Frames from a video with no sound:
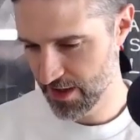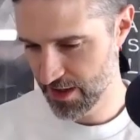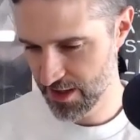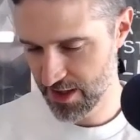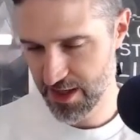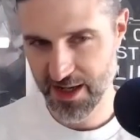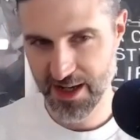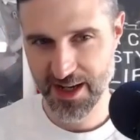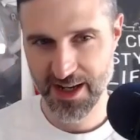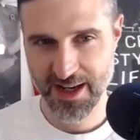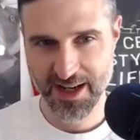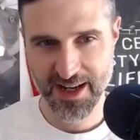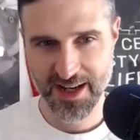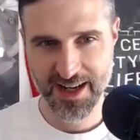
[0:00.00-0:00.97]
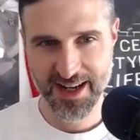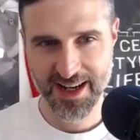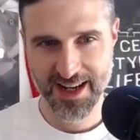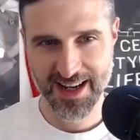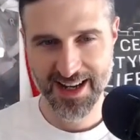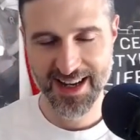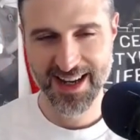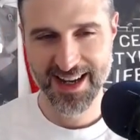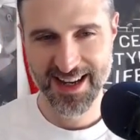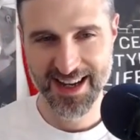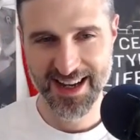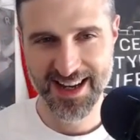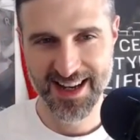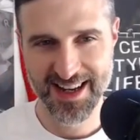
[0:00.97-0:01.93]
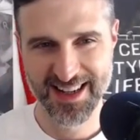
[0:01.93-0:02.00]

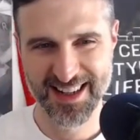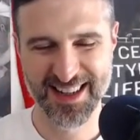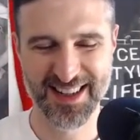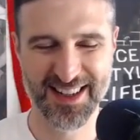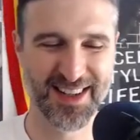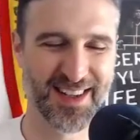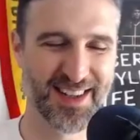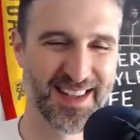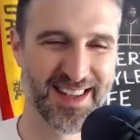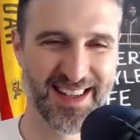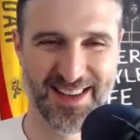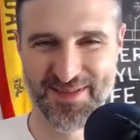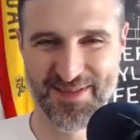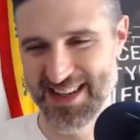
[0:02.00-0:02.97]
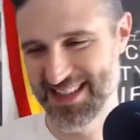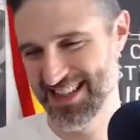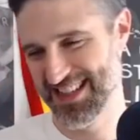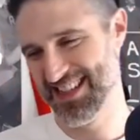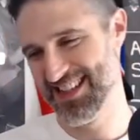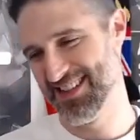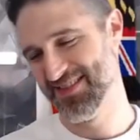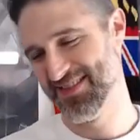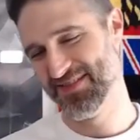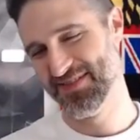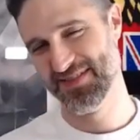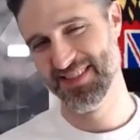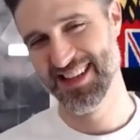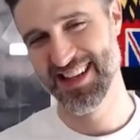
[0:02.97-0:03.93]
This person isn't speaking.